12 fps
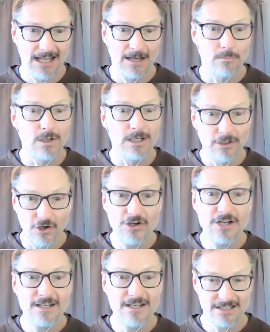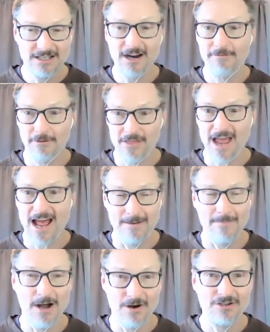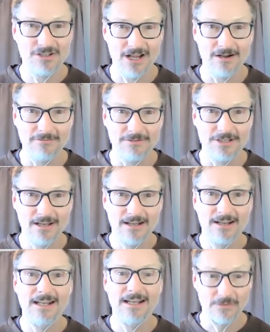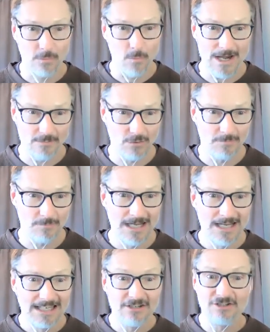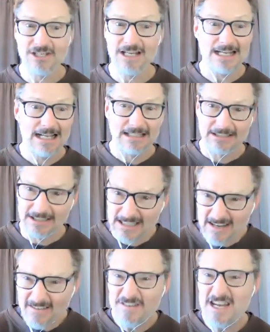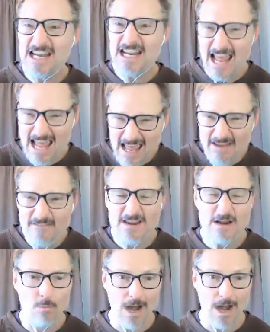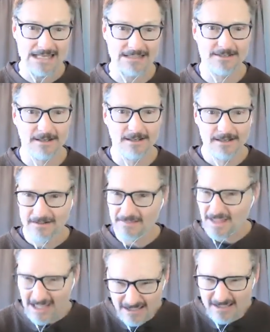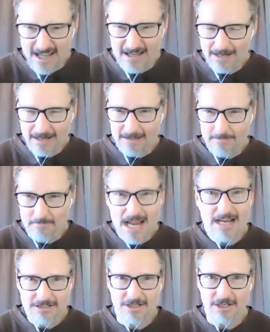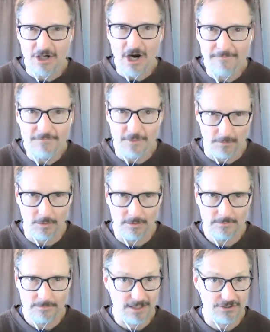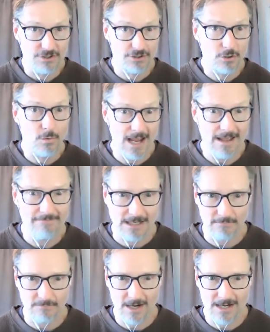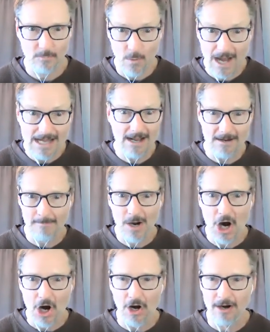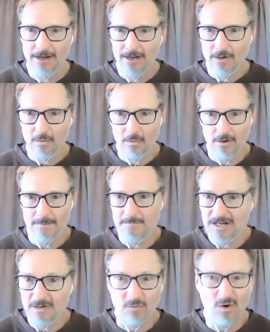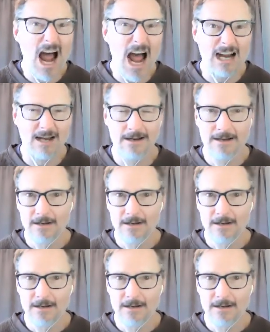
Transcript: And we learn to discover that about ourselves in the weight room. You see, lifting heavy weights, things that make us uncomfortable because they're so heavy, right? Weight on a bar or a big rock